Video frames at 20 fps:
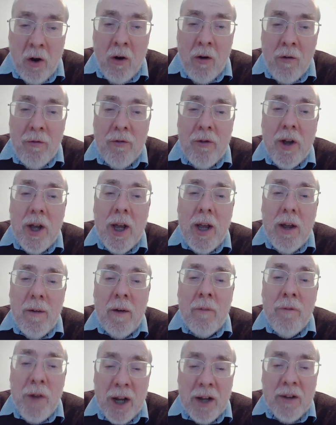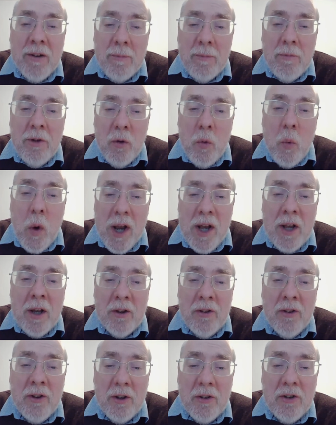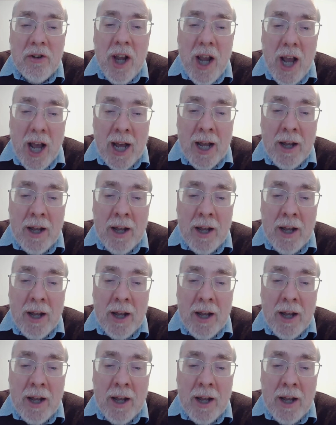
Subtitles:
of victims and witnesses.